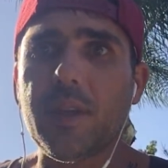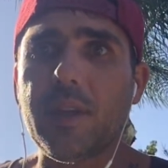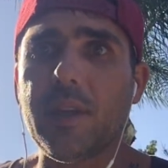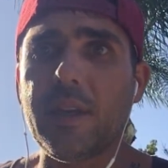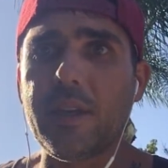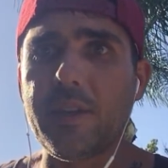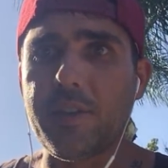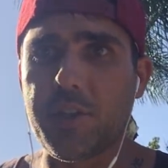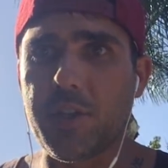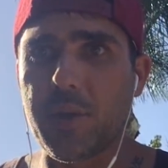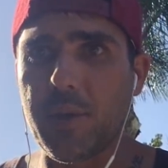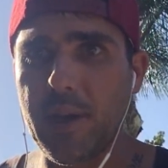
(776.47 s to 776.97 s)

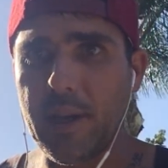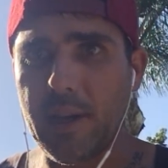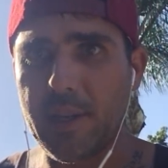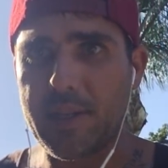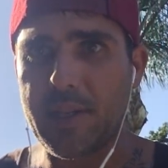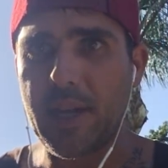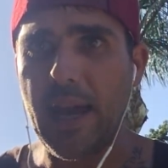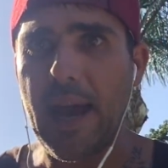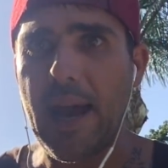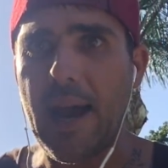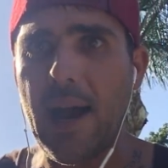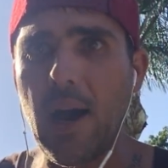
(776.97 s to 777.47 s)
is you get a
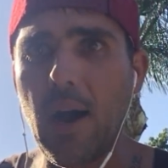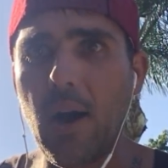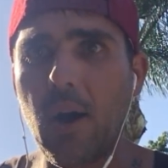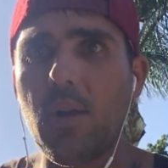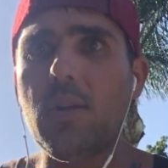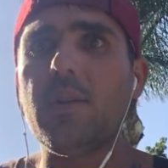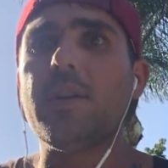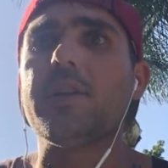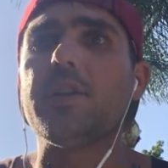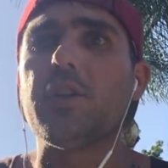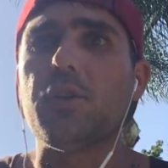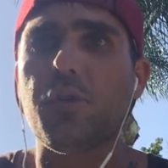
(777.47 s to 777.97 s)

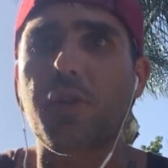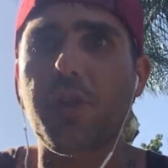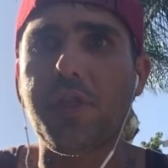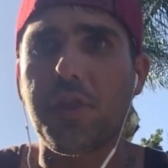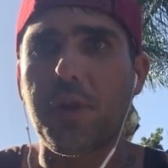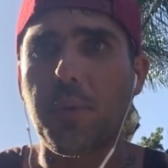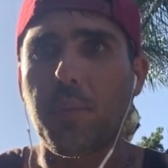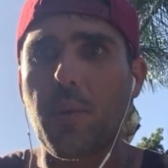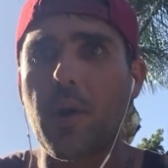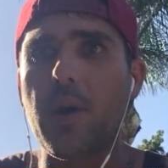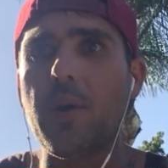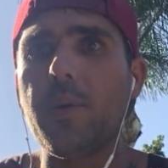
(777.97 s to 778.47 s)
towel and you
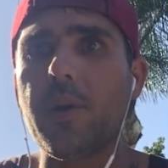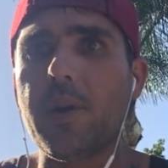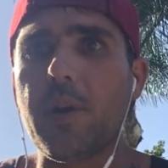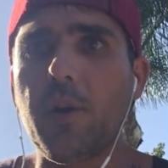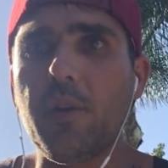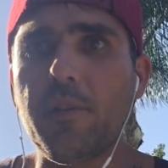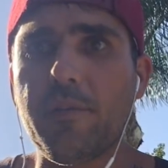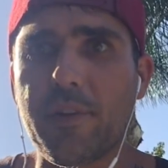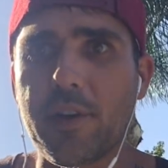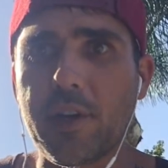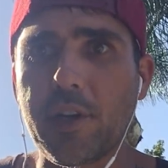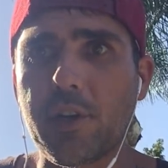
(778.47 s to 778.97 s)
throw it
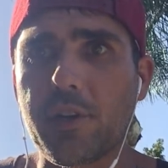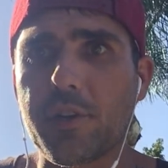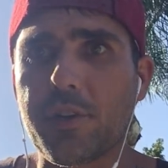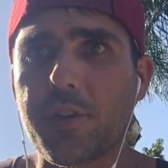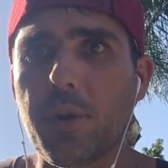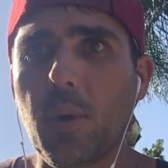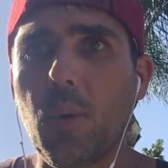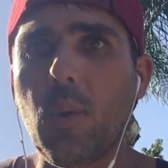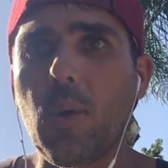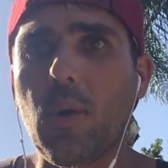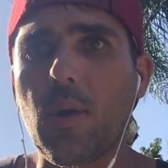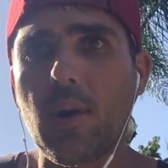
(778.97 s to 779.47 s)
over your
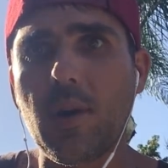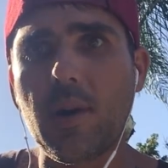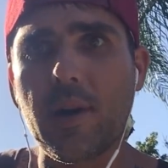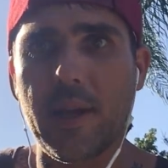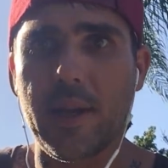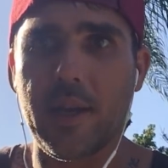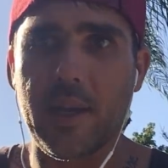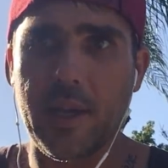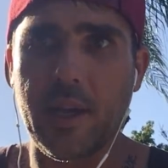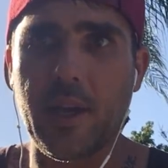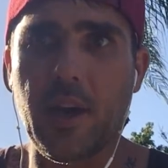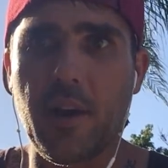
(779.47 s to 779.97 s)
door,
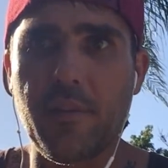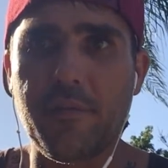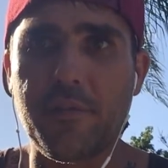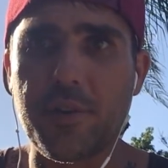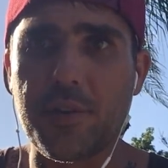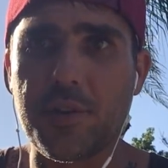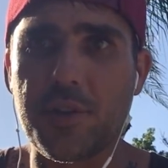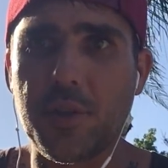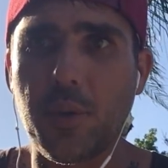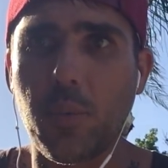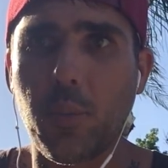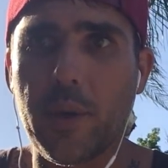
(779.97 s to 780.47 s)
and it
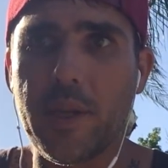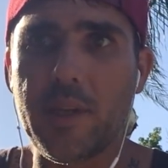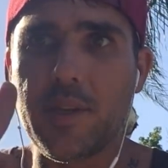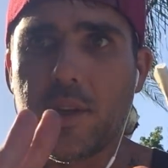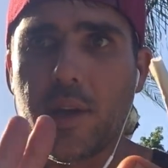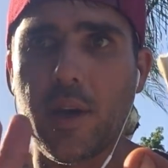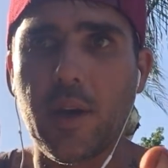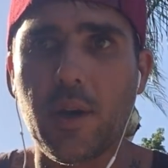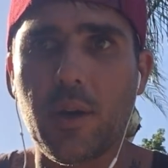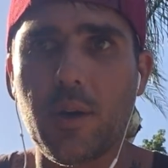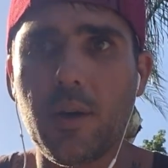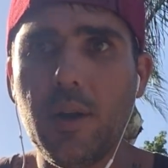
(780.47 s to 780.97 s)
covers the
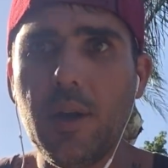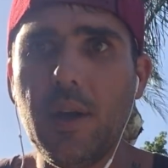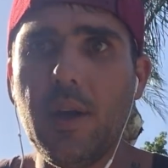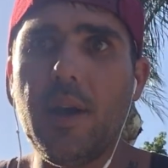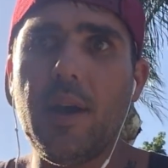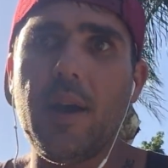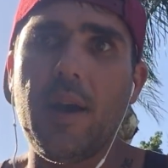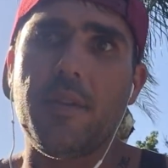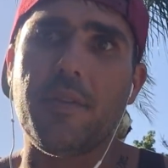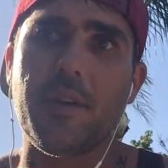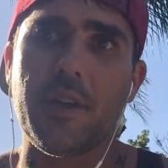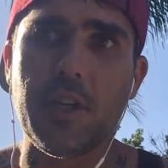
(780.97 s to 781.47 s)
window.
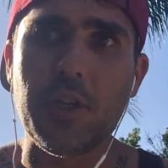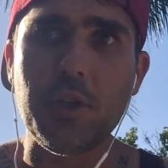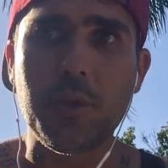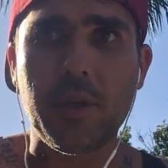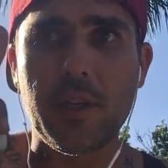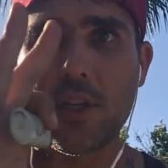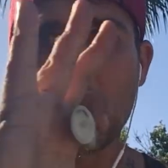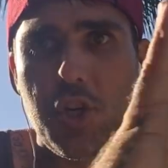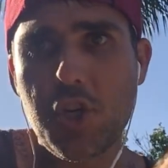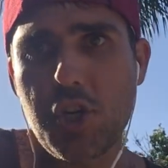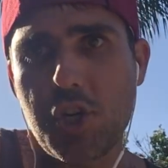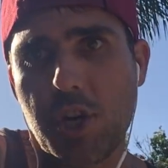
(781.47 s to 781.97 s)
And then you
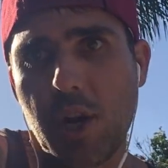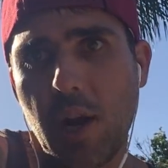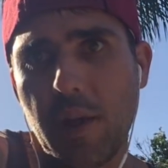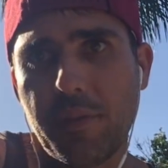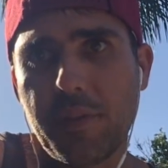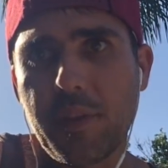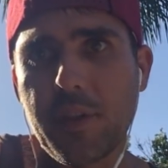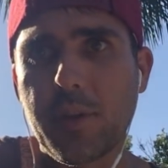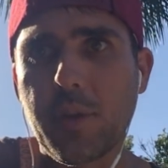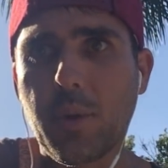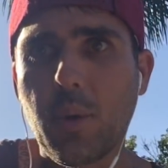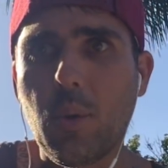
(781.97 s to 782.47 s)
can shut
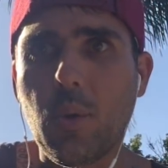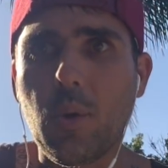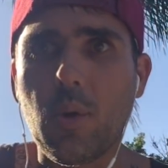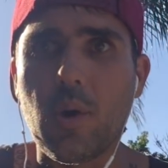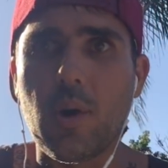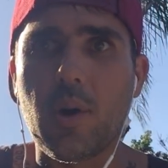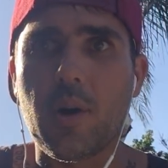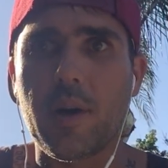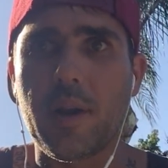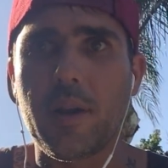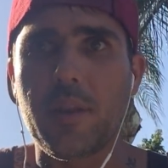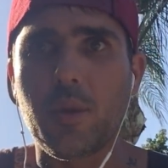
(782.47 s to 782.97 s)
the
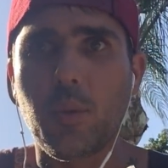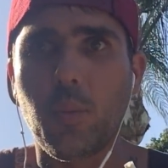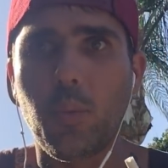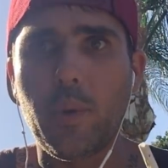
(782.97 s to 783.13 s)
door and the